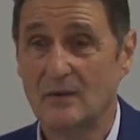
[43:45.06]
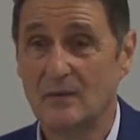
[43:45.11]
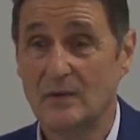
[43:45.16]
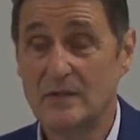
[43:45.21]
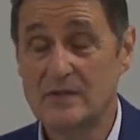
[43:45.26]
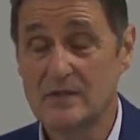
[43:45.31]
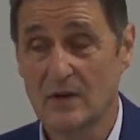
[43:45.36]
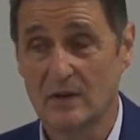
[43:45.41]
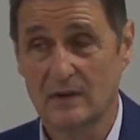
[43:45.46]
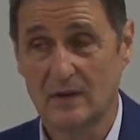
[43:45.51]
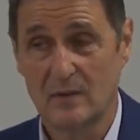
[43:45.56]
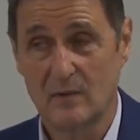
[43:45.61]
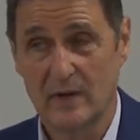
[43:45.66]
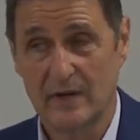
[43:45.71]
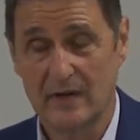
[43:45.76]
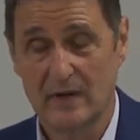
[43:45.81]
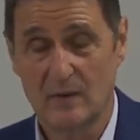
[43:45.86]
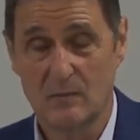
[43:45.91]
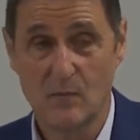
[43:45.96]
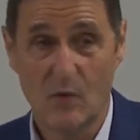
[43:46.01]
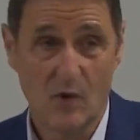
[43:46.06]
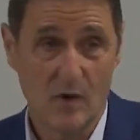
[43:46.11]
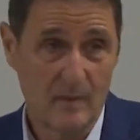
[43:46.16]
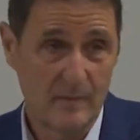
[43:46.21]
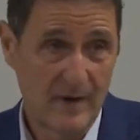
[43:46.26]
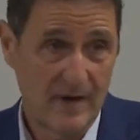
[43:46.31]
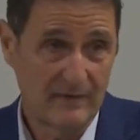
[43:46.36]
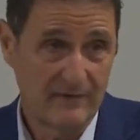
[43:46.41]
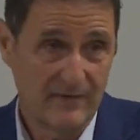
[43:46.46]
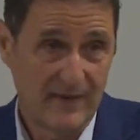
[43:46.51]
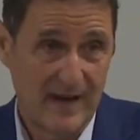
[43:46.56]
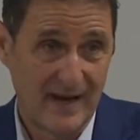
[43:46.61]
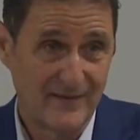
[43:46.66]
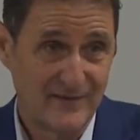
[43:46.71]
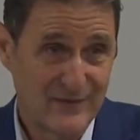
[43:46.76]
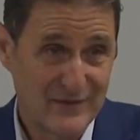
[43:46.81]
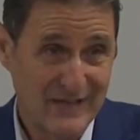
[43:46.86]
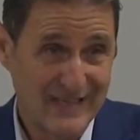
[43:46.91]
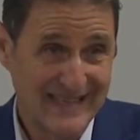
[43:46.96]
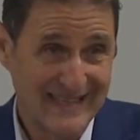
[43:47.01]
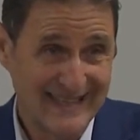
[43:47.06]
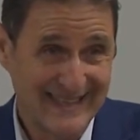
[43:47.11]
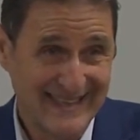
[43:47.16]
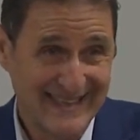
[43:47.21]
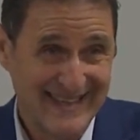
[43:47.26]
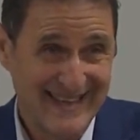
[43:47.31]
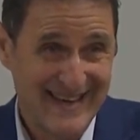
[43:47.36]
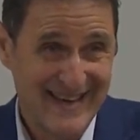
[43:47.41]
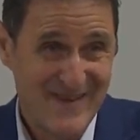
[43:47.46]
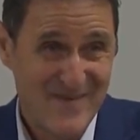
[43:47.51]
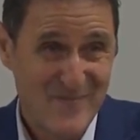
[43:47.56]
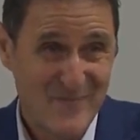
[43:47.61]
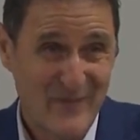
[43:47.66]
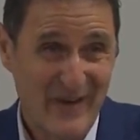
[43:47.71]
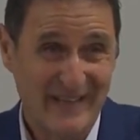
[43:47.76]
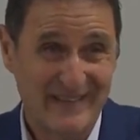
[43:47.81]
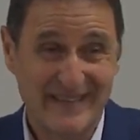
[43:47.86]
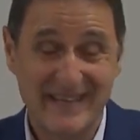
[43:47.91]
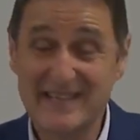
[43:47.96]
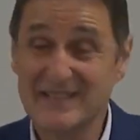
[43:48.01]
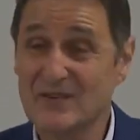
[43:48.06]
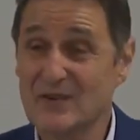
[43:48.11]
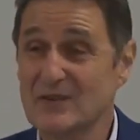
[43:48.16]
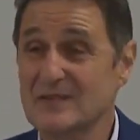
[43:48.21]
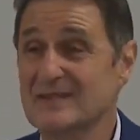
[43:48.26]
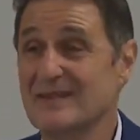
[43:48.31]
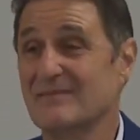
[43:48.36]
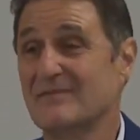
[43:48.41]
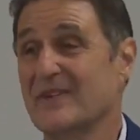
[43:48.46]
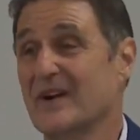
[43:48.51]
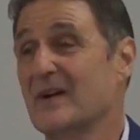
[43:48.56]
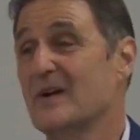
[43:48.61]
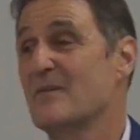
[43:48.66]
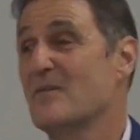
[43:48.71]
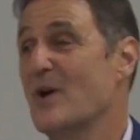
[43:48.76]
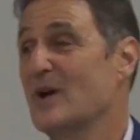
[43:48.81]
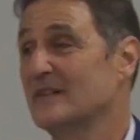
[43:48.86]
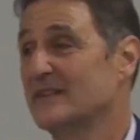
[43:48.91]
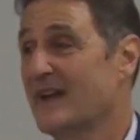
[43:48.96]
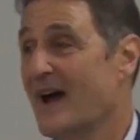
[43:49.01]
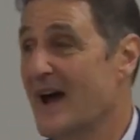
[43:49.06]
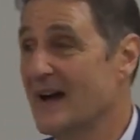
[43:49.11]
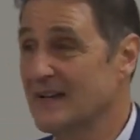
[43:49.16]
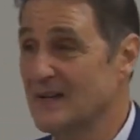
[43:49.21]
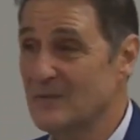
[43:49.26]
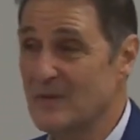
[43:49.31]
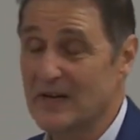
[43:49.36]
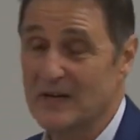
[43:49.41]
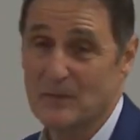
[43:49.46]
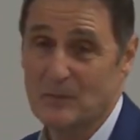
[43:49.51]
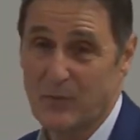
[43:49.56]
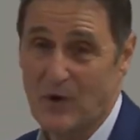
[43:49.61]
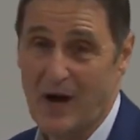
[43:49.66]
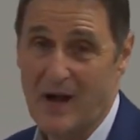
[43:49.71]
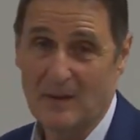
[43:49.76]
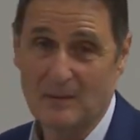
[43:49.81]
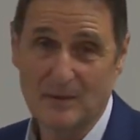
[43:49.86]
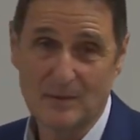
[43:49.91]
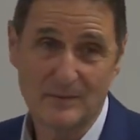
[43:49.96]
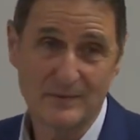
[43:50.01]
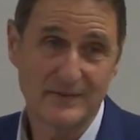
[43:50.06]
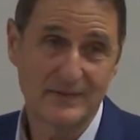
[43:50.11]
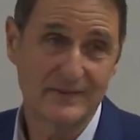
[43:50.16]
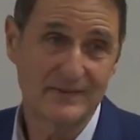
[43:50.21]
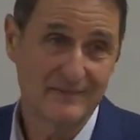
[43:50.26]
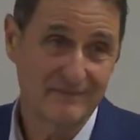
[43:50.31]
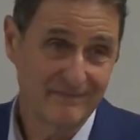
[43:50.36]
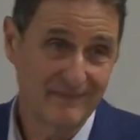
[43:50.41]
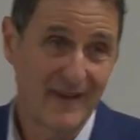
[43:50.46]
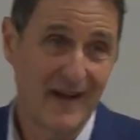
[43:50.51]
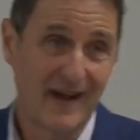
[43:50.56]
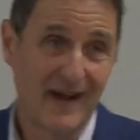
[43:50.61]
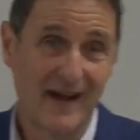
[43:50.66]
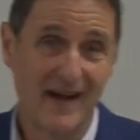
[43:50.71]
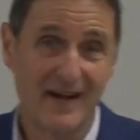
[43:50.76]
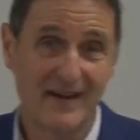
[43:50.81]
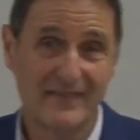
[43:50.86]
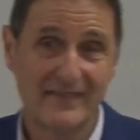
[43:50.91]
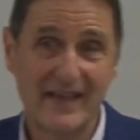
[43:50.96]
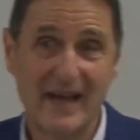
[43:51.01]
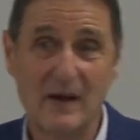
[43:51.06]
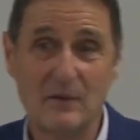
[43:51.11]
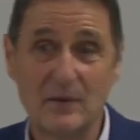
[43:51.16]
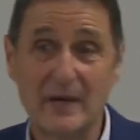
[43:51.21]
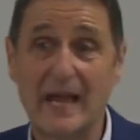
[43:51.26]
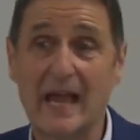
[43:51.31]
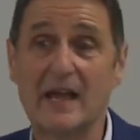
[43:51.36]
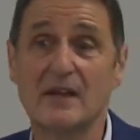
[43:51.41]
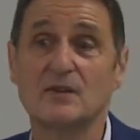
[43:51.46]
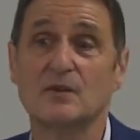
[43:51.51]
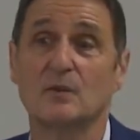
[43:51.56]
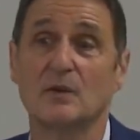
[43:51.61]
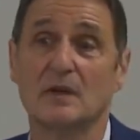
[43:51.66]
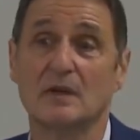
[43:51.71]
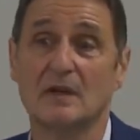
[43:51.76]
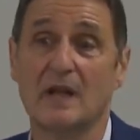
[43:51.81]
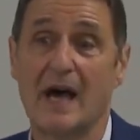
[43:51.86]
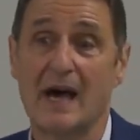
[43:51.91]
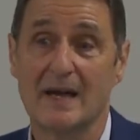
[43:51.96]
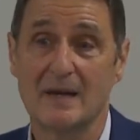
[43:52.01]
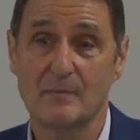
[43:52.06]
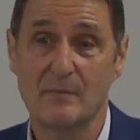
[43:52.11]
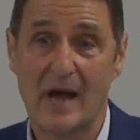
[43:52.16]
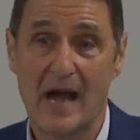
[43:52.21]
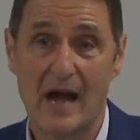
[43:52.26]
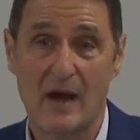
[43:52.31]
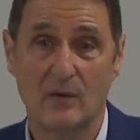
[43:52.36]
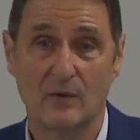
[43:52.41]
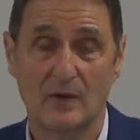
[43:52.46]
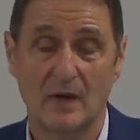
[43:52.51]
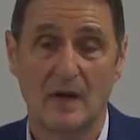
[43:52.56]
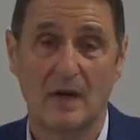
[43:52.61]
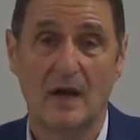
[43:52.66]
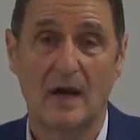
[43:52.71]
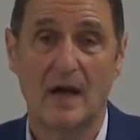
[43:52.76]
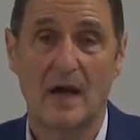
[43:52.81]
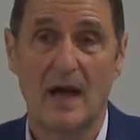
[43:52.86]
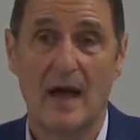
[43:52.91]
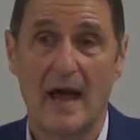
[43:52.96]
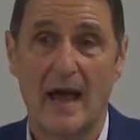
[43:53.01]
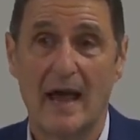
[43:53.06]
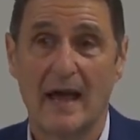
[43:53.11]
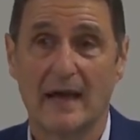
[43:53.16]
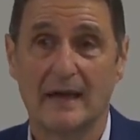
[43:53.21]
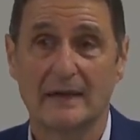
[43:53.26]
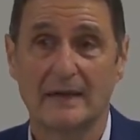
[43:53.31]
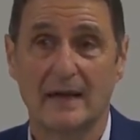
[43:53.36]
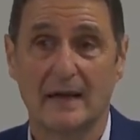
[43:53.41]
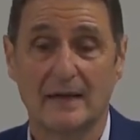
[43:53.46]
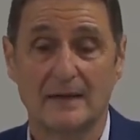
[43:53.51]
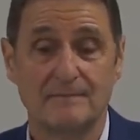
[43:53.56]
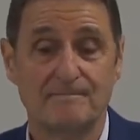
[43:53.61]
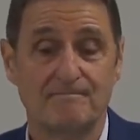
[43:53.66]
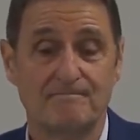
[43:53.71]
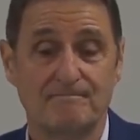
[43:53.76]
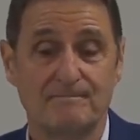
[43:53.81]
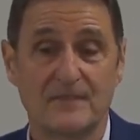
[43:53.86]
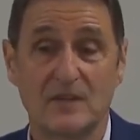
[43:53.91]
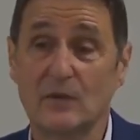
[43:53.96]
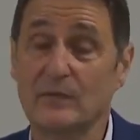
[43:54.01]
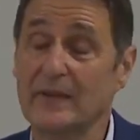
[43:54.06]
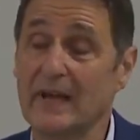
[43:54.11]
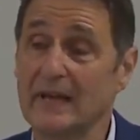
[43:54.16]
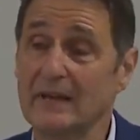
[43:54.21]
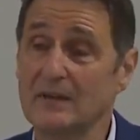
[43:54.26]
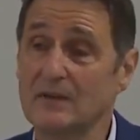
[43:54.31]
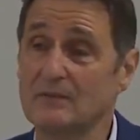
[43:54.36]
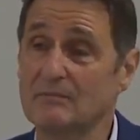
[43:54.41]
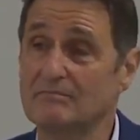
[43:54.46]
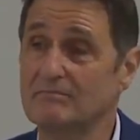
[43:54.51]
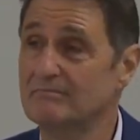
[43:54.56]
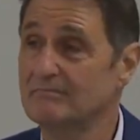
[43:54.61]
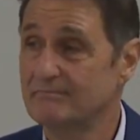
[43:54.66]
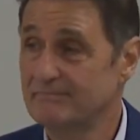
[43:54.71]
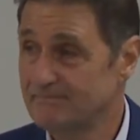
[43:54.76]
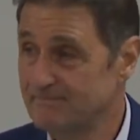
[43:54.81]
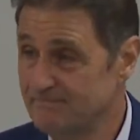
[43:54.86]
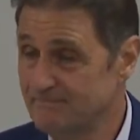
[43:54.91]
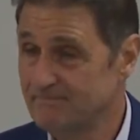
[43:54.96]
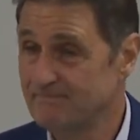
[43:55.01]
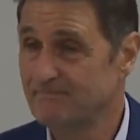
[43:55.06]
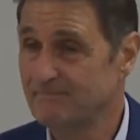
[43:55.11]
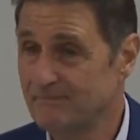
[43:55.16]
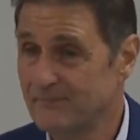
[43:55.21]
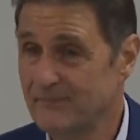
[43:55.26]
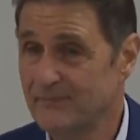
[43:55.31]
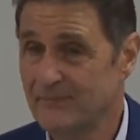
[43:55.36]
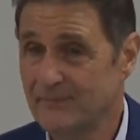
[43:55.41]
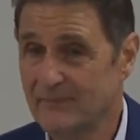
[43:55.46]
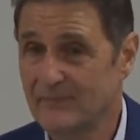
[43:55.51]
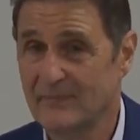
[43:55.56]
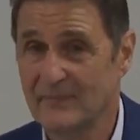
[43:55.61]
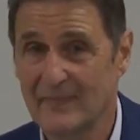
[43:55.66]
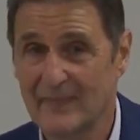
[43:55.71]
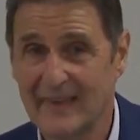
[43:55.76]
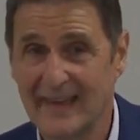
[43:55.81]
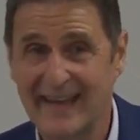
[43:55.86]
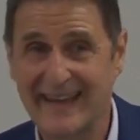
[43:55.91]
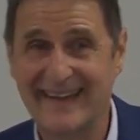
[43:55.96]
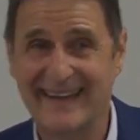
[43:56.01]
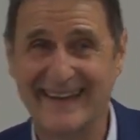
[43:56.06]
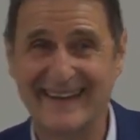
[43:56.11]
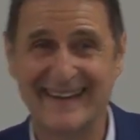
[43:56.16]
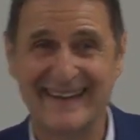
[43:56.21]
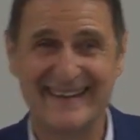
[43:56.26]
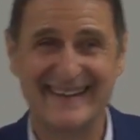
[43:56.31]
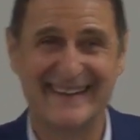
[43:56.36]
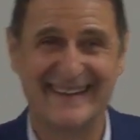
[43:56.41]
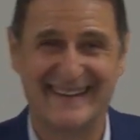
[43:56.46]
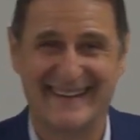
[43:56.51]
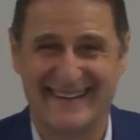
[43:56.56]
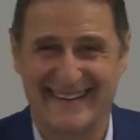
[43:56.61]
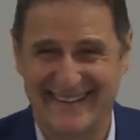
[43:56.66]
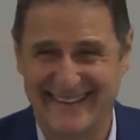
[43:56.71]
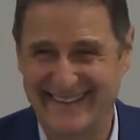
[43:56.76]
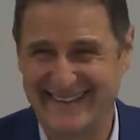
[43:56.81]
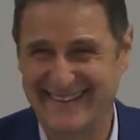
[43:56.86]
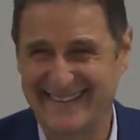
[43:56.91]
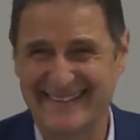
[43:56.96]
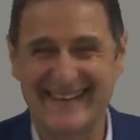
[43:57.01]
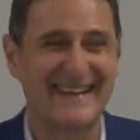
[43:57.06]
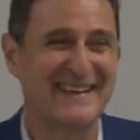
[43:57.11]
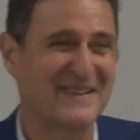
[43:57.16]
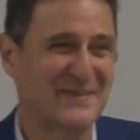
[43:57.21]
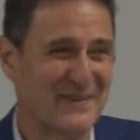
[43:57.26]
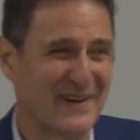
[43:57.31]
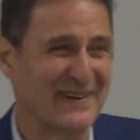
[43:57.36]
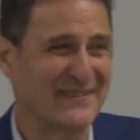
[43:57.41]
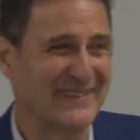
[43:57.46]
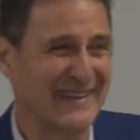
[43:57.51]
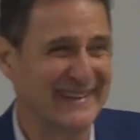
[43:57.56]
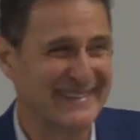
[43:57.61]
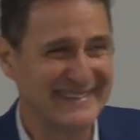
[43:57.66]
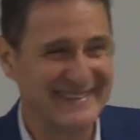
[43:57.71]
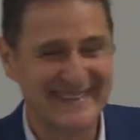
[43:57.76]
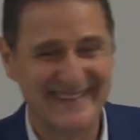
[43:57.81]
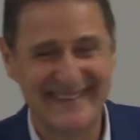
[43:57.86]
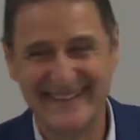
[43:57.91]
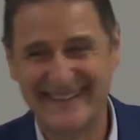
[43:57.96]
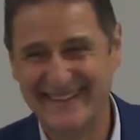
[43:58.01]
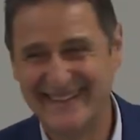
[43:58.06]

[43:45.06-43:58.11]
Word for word: we certainly want to hear more about 5G, but these are some very well-documented problems that we can do a lot about. And so thank you. Thank you very much.